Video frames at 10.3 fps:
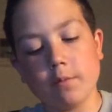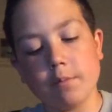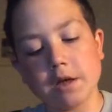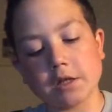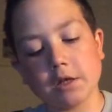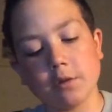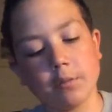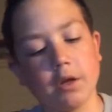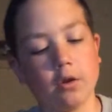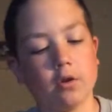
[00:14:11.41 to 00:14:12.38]
message
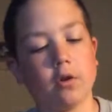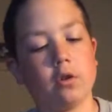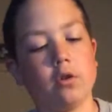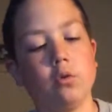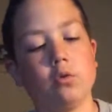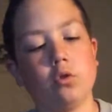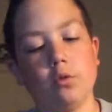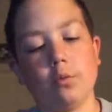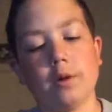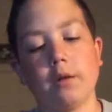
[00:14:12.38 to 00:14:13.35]
me on
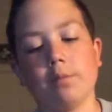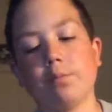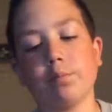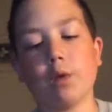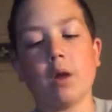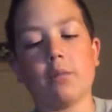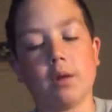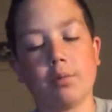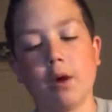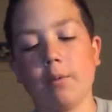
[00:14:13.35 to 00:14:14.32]
YouTube.
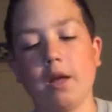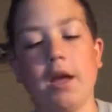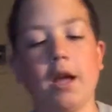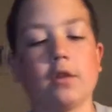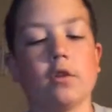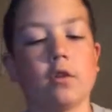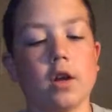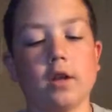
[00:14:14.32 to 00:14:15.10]
I'll probably answer.